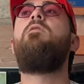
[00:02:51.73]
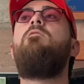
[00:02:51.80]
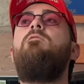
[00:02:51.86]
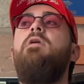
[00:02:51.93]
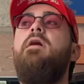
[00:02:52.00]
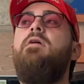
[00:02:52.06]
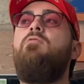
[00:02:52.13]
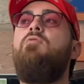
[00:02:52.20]

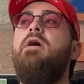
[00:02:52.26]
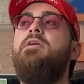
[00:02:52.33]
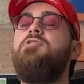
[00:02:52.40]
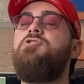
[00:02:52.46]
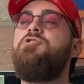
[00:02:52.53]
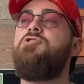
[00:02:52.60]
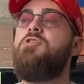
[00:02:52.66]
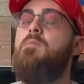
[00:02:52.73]
Very
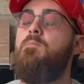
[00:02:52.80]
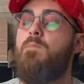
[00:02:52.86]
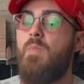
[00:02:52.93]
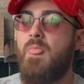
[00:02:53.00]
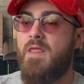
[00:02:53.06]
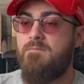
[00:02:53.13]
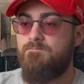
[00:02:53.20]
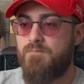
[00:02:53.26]
rich.
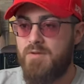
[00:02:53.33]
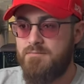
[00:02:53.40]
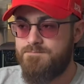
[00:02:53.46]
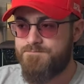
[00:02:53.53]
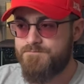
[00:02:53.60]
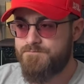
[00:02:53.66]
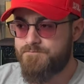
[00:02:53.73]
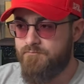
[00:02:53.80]

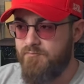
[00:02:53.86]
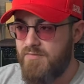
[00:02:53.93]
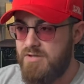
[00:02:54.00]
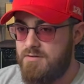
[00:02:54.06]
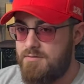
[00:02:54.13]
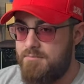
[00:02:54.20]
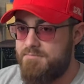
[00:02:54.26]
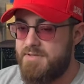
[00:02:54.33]

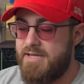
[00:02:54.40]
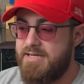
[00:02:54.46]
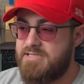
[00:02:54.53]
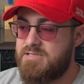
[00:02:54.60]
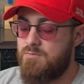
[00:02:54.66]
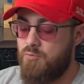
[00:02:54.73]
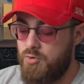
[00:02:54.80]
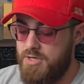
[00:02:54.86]
I'm getting
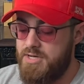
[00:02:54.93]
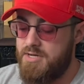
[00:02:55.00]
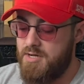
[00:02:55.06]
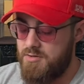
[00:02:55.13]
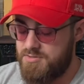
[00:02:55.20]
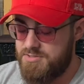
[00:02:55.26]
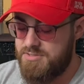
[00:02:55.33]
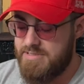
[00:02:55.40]
some woody
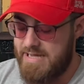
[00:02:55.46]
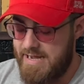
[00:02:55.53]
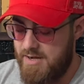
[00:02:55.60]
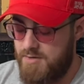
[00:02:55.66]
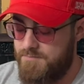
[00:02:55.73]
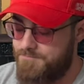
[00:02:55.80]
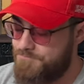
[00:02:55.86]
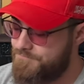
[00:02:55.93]
notes
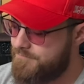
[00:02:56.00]
now.